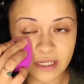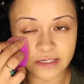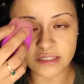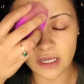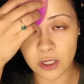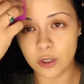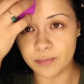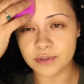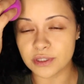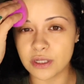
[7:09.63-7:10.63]
like to
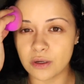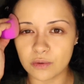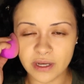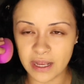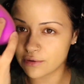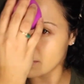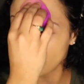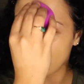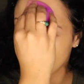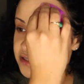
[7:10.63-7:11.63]
help, you know,
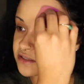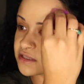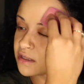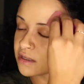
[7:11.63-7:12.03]
counteract,